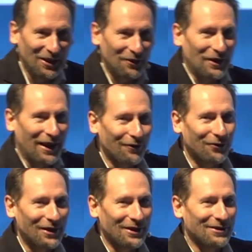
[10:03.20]
if you have
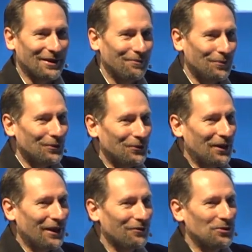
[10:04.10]
great examples, you
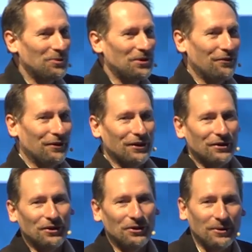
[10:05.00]
have specific things
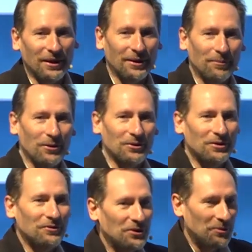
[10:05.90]
that you're doing in the
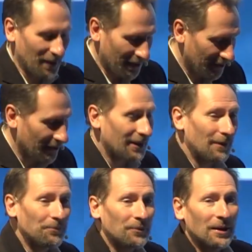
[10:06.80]
productivity space,
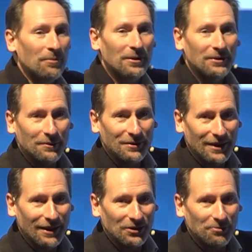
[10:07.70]
please come and
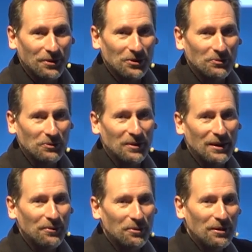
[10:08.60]
tell us, because we
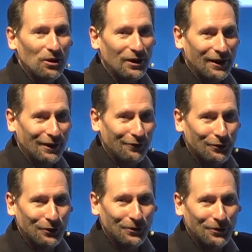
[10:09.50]
will be looking
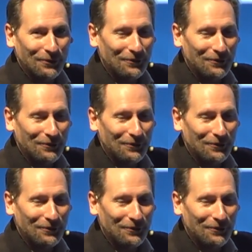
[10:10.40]
for your